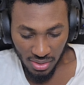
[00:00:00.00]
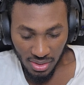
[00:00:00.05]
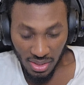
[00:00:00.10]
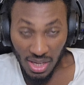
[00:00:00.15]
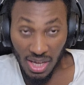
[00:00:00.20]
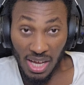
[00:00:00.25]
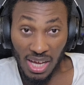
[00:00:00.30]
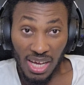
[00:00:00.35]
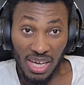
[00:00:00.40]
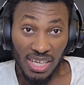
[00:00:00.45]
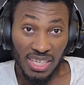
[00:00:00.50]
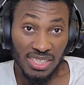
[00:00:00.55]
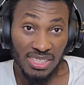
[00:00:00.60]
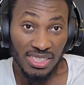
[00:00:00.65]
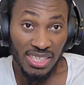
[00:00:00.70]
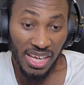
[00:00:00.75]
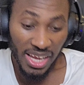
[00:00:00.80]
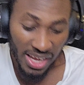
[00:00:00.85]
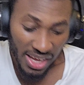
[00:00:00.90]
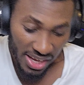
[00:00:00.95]
God
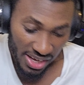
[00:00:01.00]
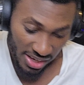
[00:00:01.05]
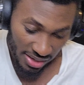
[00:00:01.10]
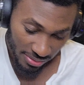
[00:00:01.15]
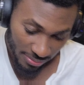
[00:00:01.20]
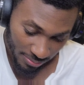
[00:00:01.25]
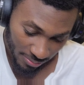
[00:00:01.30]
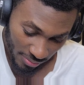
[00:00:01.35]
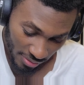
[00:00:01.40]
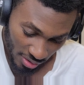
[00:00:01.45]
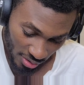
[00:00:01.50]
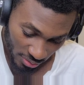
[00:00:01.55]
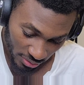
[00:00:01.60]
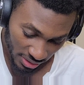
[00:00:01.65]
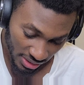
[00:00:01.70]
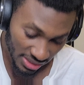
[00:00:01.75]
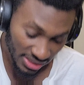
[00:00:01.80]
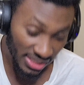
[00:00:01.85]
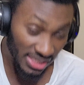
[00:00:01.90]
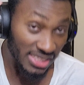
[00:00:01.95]
dang, bro.
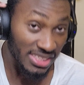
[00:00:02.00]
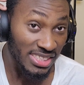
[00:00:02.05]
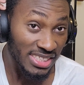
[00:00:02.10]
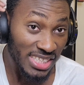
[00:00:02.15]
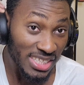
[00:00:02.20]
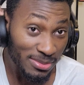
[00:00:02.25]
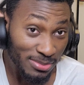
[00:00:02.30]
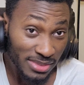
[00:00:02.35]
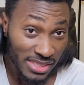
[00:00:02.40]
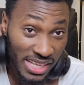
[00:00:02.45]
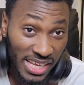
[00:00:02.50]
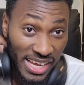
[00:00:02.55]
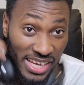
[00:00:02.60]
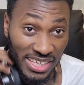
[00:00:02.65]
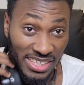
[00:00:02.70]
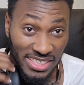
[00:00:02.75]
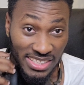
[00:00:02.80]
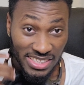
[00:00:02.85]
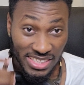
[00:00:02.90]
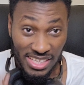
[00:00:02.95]
It, it seems
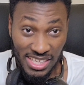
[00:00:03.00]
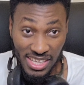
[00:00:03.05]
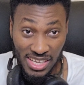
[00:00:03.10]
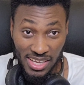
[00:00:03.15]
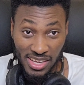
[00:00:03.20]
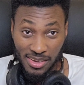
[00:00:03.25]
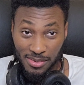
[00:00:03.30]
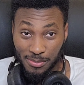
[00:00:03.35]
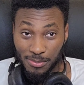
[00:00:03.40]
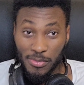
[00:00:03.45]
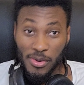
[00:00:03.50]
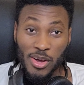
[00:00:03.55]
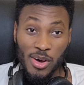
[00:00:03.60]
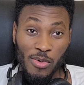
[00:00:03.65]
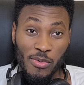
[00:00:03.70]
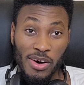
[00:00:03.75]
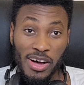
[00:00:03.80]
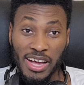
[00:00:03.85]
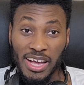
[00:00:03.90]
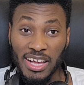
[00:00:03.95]
like, bro,
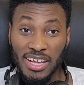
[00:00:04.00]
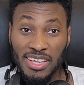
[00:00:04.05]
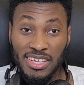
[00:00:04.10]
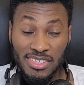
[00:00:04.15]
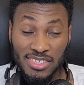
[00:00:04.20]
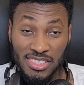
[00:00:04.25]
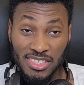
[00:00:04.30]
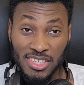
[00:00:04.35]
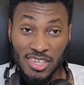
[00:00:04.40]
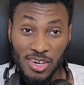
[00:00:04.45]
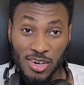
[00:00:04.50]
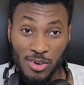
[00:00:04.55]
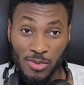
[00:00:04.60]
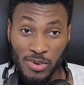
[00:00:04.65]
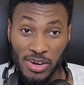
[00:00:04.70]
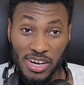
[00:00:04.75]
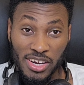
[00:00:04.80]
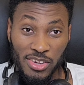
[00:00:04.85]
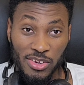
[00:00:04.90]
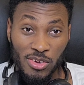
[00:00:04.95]
what? yo
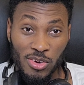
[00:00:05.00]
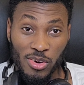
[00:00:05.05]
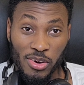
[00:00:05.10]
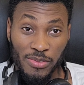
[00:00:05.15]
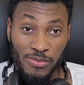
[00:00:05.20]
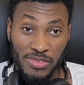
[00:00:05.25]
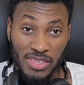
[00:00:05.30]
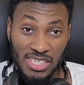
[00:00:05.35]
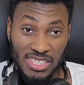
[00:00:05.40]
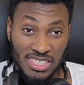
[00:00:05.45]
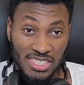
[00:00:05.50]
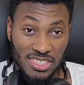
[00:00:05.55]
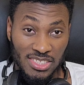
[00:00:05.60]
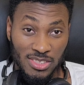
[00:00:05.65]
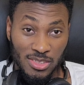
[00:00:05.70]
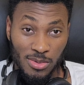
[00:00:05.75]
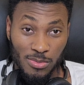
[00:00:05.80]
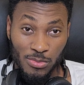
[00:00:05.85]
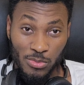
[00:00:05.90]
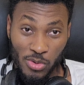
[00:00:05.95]
wanna know if this is
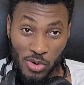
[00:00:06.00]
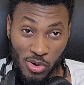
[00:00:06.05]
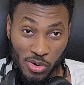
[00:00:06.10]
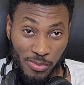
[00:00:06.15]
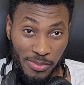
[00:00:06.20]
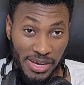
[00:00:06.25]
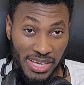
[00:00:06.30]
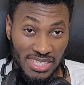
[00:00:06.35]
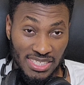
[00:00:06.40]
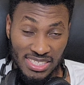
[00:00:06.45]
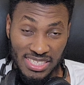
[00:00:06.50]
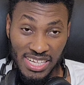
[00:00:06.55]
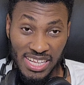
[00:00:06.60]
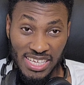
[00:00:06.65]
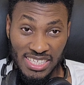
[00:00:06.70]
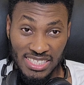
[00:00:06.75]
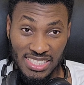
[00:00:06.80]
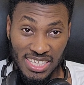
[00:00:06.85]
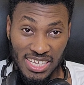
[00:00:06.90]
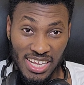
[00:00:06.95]
some romance
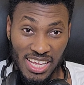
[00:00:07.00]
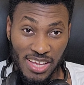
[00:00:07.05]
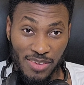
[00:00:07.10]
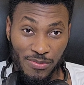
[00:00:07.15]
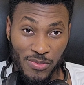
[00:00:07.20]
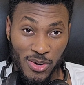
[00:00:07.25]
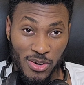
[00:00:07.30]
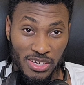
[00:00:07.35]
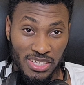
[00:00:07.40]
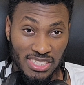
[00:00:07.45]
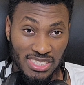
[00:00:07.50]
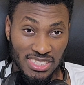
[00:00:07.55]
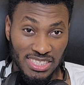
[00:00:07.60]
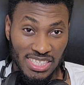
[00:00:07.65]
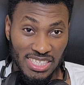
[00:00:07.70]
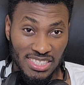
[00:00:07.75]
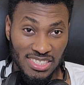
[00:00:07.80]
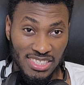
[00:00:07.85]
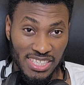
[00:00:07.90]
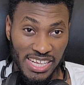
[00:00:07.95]
slice of life or is
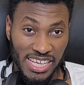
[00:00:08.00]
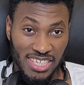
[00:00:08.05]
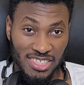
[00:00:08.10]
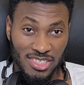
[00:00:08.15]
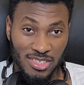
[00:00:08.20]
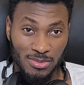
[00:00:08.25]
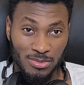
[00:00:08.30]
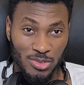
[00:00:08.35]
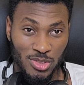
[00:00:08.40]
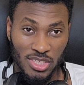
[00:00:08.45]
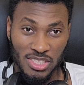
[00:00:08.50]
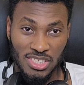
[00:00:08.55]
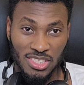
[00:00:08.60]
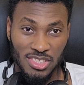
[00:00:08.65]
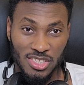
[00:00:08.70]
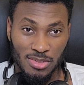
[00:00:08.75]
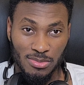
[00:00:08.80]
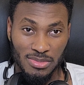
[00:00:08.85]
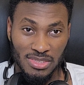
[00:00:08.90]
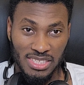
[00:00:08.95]
this like some
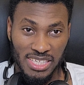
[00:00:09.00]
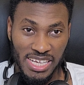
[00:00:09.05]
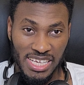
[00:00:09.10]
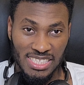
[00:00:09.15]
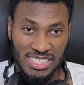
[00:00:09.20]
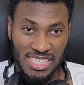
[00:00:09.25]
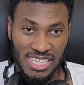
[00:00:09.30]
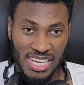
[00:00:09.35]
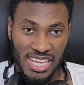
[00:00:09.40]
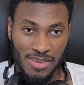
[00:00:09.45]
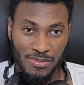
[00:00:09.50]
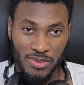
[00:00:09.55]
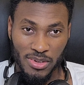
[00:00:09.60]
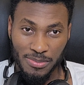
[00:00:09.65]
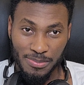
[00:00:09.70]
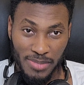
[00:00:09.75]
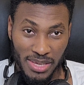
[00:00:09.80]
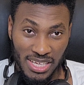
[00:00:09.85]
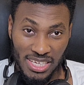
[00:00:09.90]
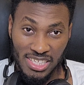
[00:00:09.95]
just some slice of life
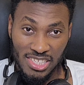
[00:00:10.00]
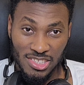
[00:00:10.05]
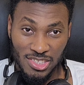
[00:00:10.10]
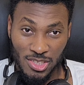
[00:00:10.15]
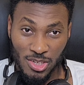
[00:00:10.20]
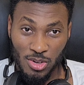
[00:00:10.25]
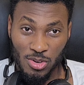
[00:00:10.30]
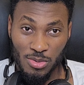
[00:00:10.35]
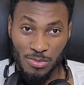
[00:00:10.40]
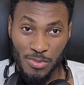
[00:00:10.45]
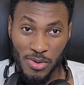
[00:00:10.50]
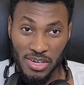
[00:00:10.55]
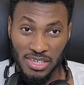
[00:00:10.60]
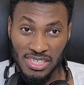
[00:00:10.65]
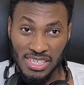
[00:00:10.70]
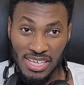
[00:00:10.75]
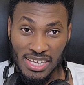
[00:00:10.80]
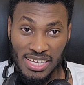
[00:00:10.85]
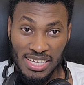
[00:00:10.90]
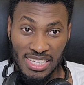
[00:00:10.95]
comedy show but
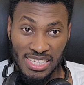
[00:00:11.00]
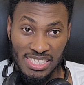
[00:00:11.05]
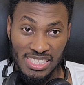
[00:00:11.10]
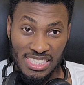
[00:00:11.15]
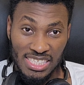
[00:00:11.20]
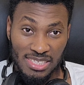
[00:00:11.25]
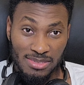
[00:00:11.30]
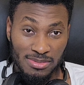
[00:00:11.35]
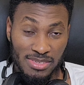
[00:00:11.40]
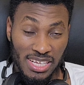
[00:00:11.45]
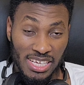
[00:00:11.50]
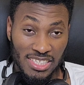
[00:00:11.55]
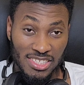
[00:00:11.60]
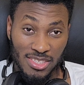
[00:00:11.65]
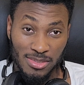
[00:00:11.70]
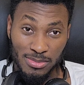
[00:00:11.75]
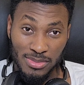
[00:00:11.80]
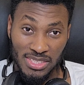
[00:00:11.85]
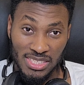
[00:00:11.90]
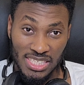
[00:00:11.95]
it seems like
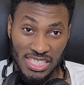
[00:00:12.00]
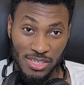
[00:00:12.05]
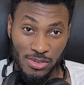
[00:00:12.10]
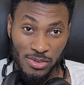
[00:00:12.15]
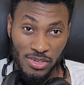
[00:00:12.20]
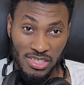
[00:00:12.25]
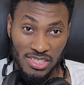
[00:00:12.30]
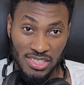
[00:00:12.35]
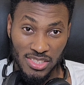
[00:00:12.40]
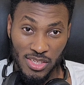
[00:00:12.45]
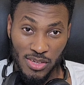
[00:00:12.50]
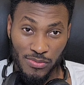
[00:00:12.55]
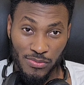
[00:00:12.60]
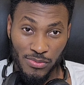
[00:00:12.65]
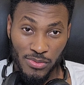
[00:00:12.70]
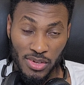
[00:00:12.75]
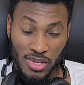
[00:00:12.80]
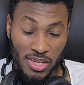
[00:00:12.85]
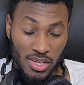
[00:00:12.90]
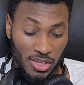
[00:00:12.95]
some serious stuff
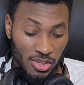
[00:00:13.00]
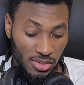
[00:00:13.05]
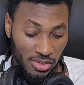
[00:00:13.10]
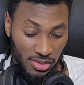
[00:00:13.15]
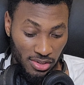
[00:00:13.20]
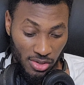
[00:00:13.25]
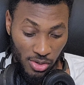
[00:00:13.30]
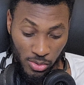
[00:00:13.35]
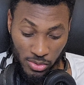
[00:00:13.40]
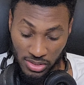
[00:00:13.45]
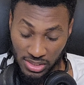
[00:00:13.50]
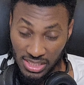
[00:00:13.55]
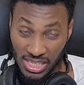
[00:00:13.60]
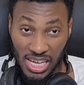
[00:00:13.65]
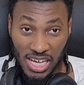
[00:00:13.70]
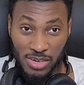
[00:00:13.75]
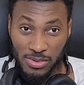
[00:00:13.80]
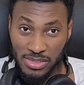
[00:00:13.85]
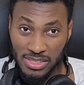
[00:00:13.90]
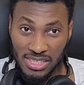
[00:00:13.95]
goes
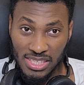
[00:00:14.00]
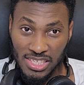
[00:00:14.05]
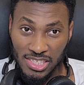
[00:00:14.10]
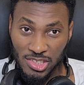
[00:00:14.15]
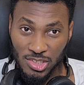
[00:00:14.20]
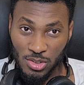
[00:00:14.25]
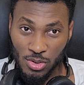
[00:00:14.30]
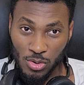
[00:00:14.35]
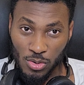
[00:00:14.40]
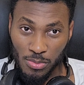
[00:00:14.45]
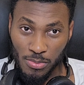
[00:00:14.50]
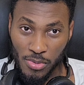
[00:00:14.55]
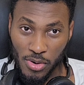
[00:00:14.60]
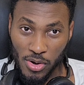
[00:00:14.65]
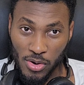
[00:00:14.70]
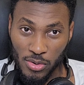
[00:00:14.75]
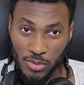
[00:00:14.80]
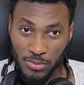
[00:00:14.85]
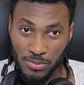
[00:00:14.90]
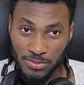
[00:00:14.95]
down in this show
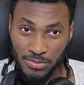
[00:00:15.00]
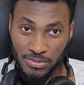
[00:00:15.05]
bro